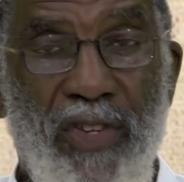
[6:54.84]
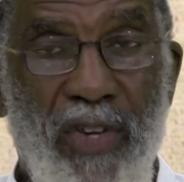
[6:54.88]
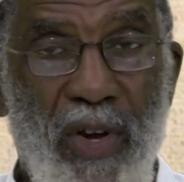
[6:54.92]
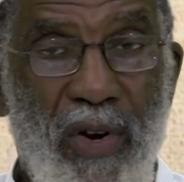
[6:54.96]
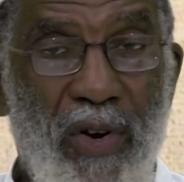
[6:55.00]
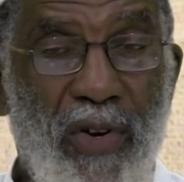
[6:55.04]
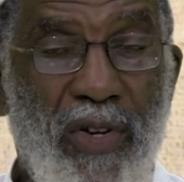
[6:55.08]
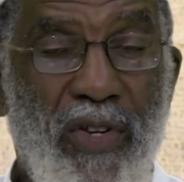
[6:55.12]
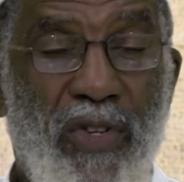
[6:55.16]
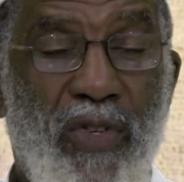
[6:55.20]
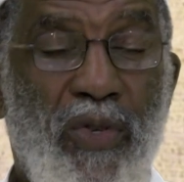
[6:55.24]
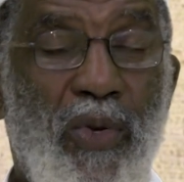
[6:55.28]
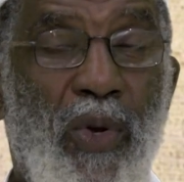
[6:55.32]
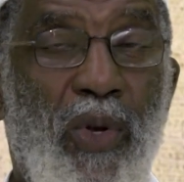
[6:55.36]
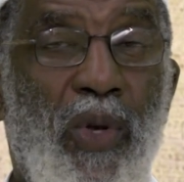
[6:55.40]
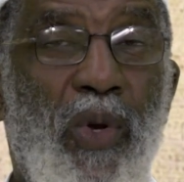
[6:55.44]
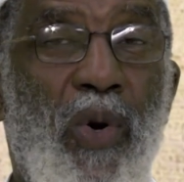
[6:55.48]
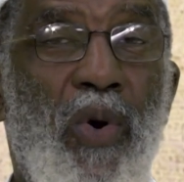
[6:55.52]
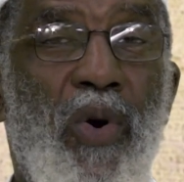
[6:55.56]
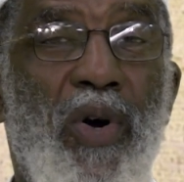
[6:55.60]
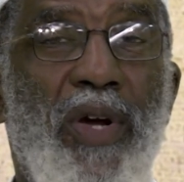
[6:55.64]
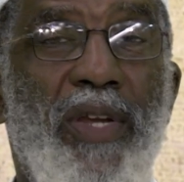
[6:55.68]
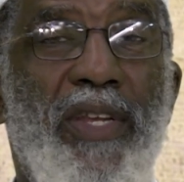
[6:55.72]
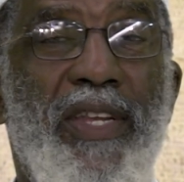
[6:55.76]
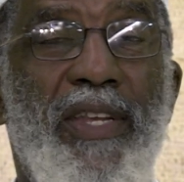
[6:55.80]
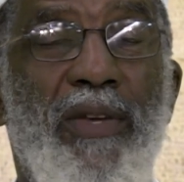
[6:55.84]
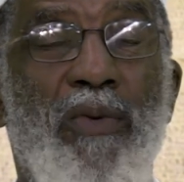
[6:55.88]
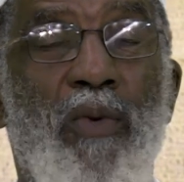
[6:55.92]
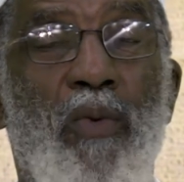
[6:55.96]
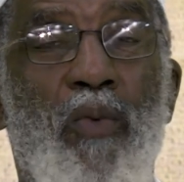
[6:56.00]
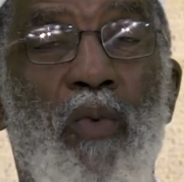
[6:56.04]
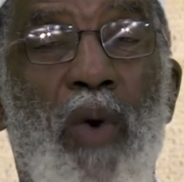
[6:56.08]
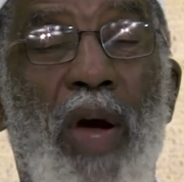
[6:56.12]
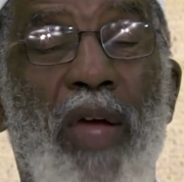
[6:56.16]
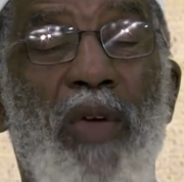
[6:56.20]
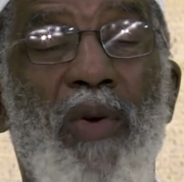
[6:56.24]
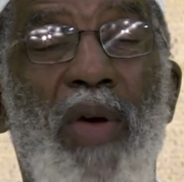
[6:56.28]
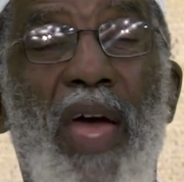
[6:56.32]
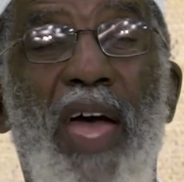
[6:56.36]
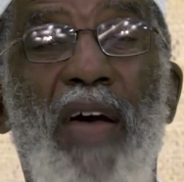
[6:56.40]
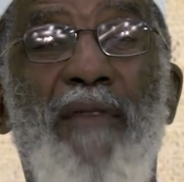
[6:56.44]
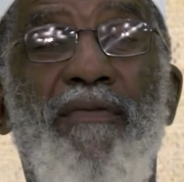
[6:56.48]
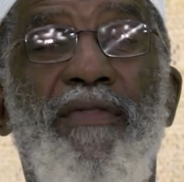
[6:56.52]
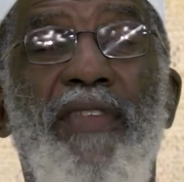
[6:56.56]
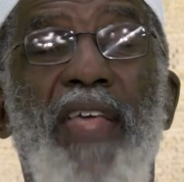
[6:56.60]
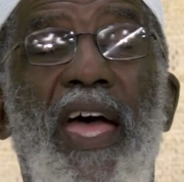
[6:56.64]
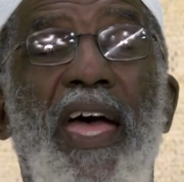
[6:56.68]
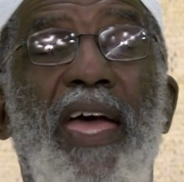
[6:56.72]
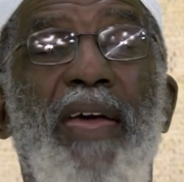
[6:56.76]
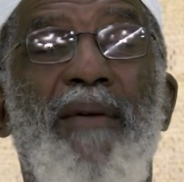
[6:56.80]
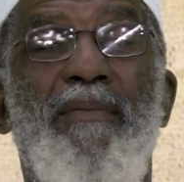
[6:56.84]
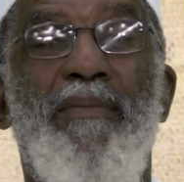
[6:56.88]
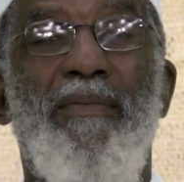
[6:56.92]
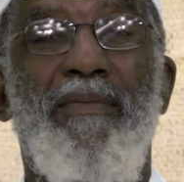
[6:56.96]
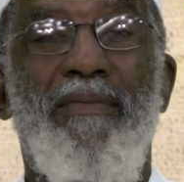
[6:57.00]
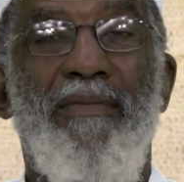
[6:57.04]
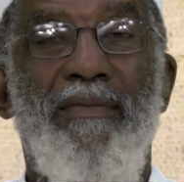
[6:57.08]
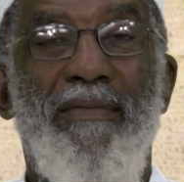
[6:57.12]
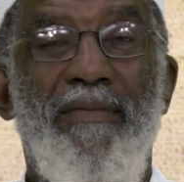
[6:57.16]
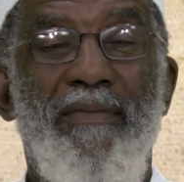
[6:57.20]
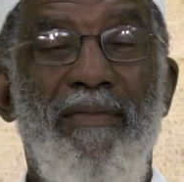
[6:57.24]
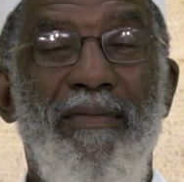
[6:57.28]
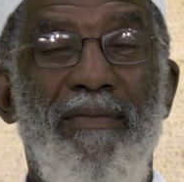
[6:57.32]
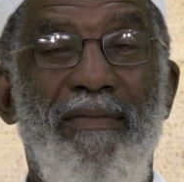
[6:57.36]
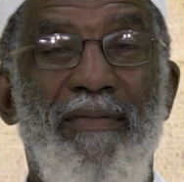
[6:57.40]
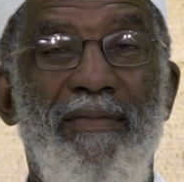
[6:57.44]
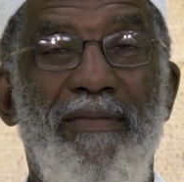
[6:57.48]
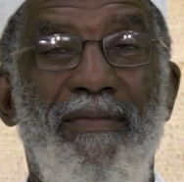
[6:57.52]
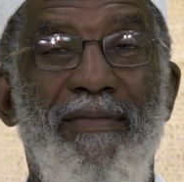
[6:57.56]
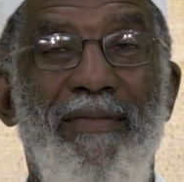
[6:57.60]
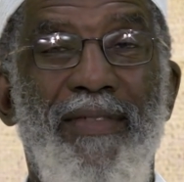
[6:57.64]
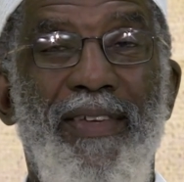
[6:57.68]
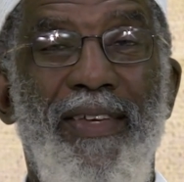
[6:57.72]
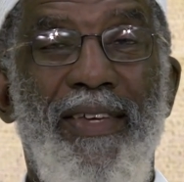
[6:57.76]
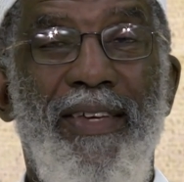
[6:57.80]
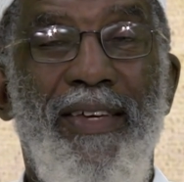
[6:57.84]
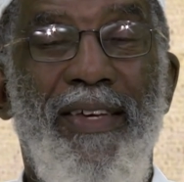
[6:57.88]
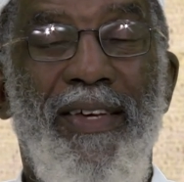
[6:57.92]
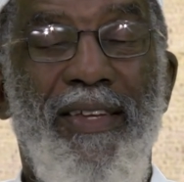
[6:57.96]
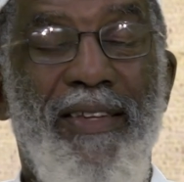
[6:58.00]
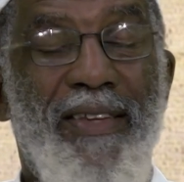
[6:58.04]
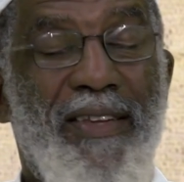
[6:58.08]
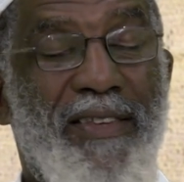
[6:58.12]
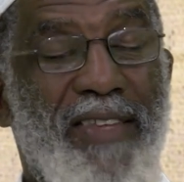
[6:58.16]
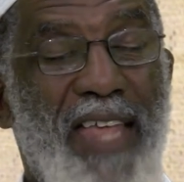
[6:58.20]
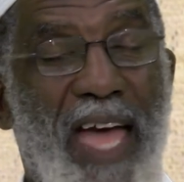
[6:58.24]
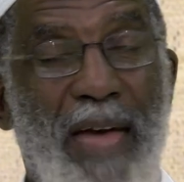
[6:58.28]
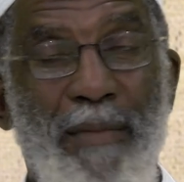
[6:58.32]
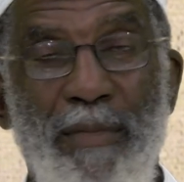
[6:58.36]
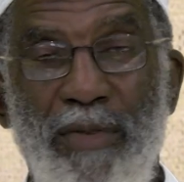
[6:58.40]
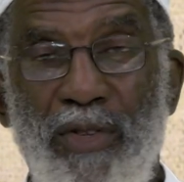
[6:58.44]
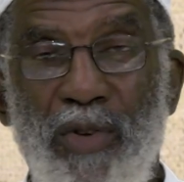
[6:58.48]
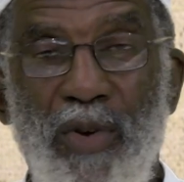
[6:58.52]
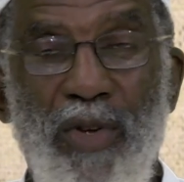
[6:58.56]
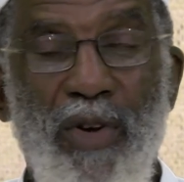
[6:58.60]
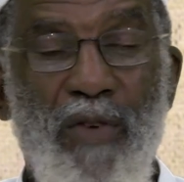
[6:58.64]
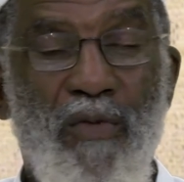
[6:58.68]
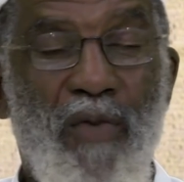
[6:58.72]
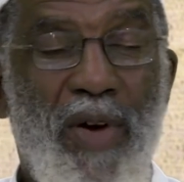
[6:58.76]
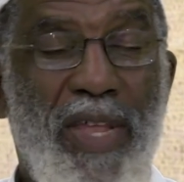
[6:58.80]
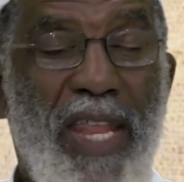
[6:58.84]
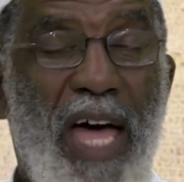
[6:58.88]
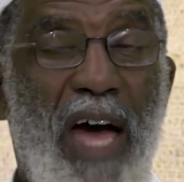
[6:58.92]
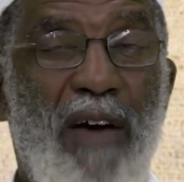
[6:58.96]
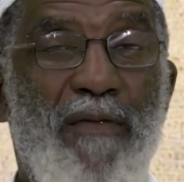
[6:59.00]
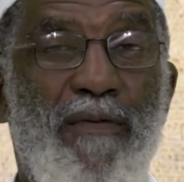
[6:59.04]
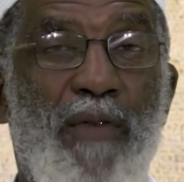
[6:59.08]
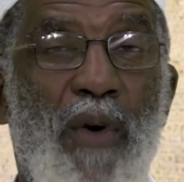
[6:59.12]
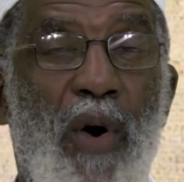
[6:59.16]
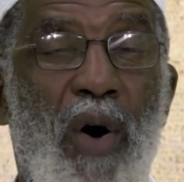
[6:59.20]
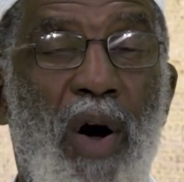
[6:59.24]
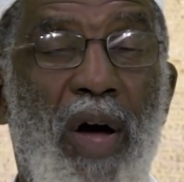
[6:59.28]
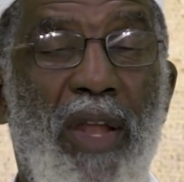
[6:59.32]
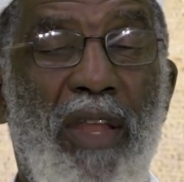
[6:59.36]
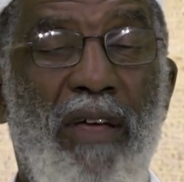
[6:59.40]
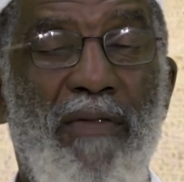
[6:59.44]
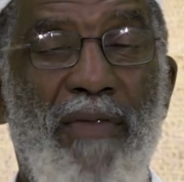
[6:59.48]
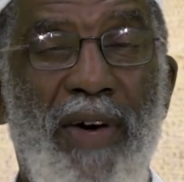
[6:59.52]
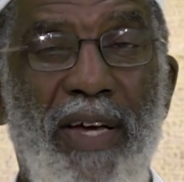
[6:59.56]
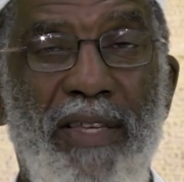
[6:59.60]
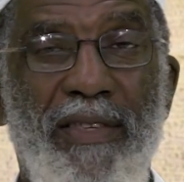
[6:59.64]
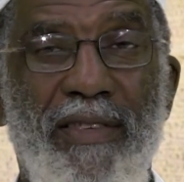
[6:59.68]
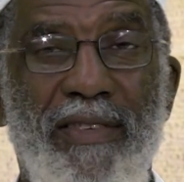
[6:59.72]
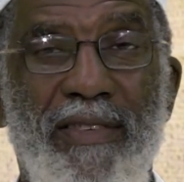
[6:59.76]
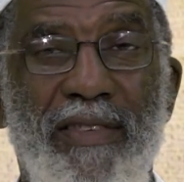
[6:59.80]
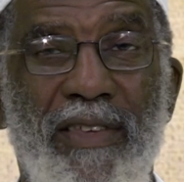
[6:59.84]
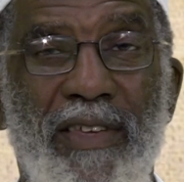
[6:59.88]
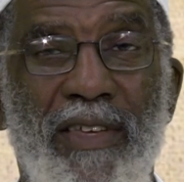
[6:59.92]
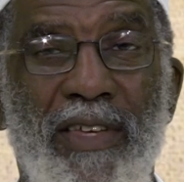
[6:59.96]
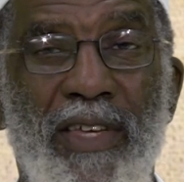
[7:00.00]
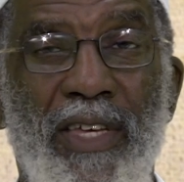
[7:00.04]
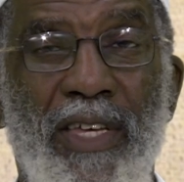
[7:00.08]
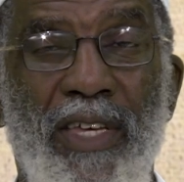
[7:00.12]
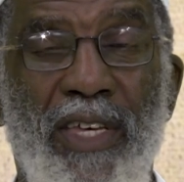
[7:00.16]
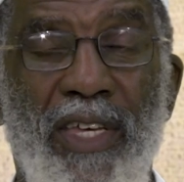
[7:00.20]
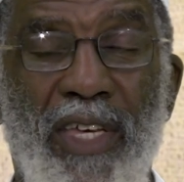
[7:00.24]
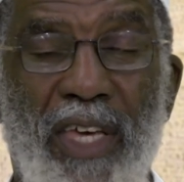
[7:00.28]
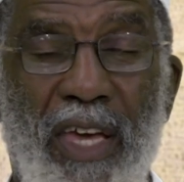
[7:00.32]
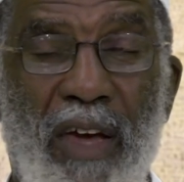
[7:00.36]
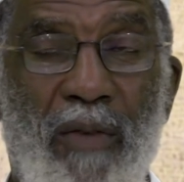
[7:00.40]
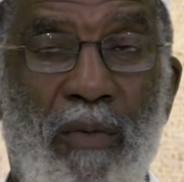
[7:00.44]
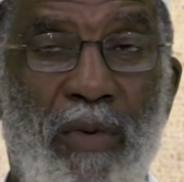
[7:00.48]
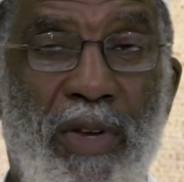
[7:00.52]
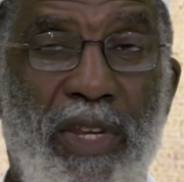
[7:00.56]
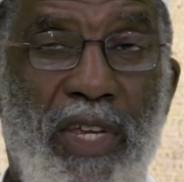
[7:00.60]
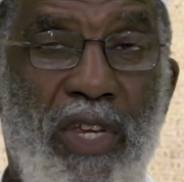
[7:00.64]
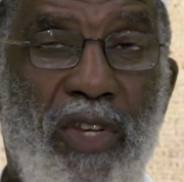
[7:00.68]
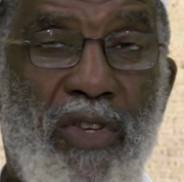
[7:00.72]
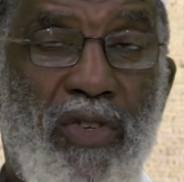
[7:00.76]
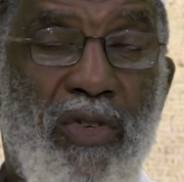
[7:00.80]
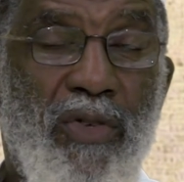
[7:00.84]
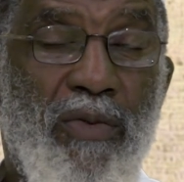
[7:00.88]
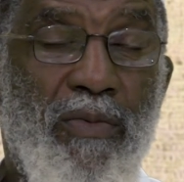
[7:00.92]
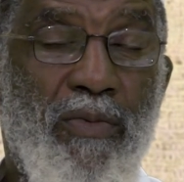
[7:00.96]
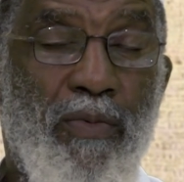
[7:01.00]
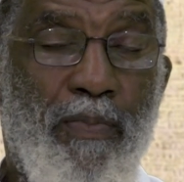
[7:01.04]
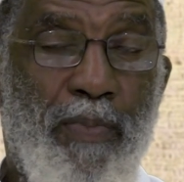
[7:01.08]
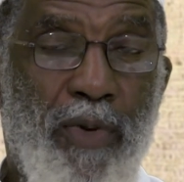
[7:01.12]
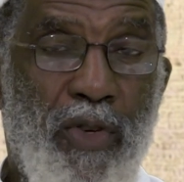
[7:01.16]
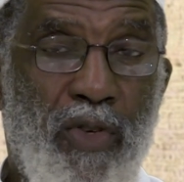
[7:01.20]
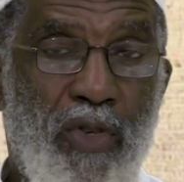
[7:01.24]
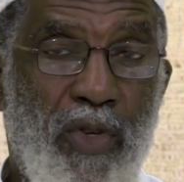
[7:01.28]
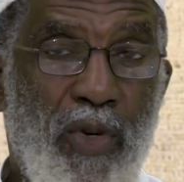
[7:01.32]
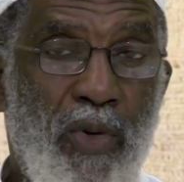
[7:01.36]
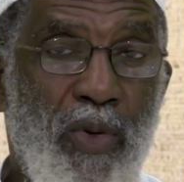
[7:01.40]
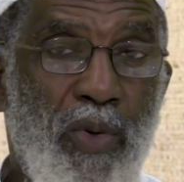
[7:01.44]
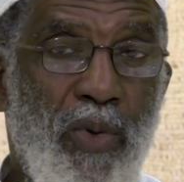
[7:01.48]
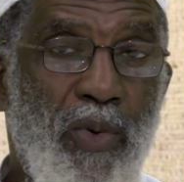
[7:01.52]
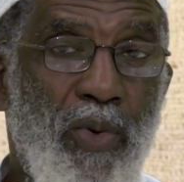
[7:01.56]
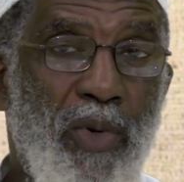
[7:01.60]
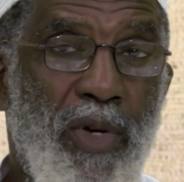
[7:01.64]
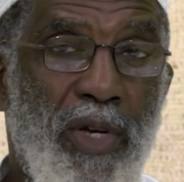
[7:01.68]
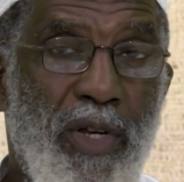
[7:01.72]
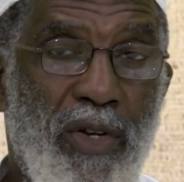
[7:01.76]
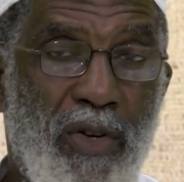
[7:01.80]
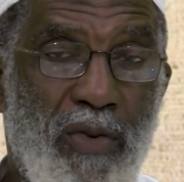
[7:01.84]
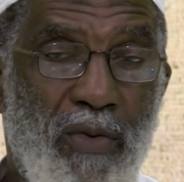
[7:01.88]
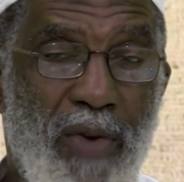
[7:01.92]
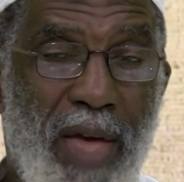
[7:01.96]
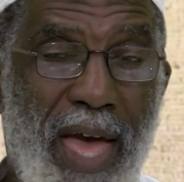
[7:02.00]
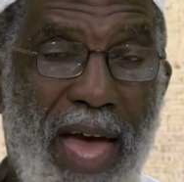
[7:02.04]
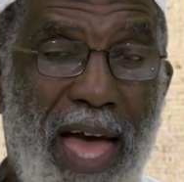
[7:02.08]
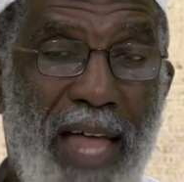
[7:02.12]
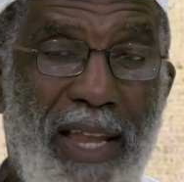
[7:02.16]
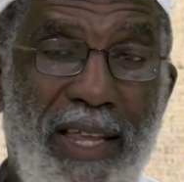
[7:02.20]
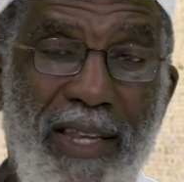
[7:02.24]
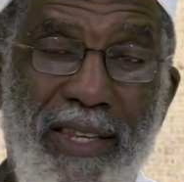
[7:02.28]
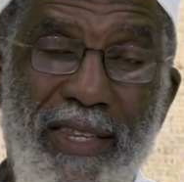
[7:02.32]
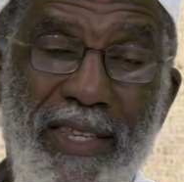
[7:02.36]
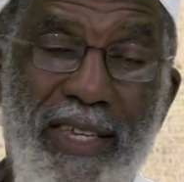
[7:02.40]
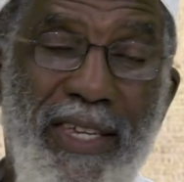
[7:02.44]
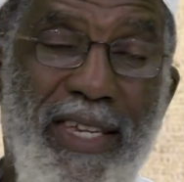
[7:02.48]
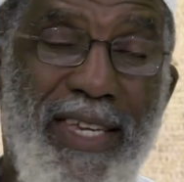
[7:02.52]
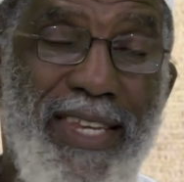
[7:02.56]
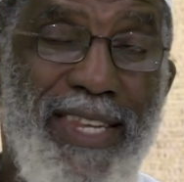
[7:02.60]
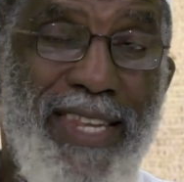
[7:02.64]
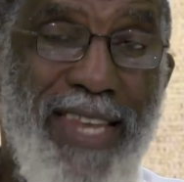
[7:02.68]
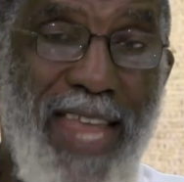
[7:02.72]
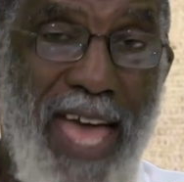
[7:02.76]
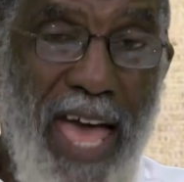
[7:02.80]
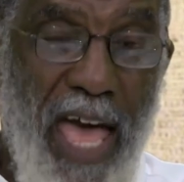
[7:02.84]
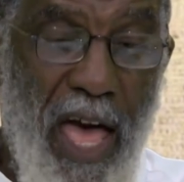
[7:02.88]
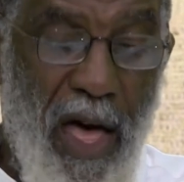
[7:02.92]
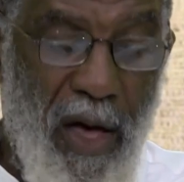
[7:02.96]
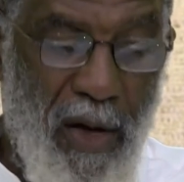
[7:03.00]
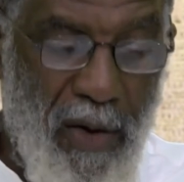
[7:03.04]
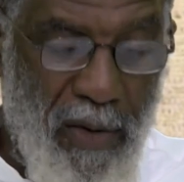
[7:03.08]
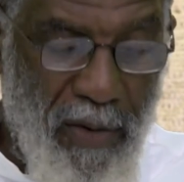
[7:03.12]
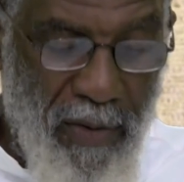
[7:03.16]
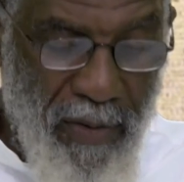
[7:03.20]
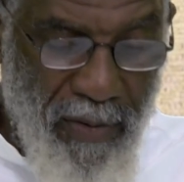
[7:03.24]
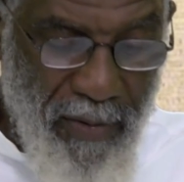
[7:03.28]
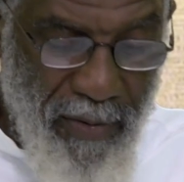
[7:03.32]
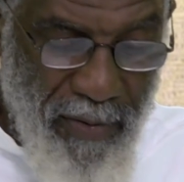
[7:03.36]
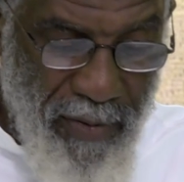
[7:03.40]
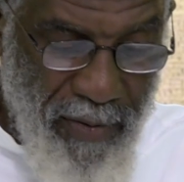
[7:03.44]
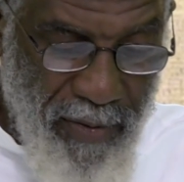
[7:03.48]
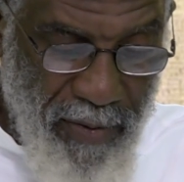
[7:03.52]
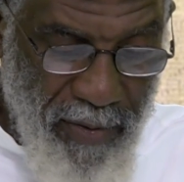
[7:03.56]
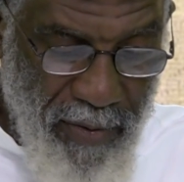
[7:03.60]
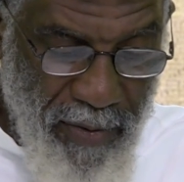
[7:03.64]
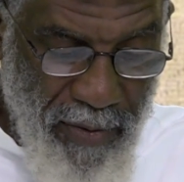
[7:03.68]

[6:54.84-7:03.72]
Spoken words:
and turn to your Lord while you have time. The time is going to run out for all of us, and we need to pursue the reality now.